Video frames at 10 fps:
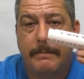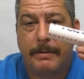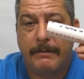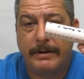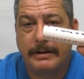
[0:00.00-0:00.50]

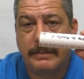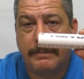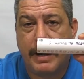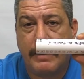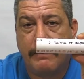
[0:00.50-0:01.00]
PVC
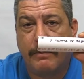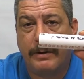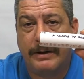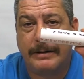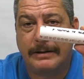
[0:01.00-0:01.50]
pipe
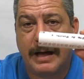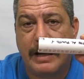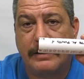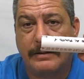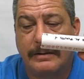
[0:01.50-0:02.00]
with the exact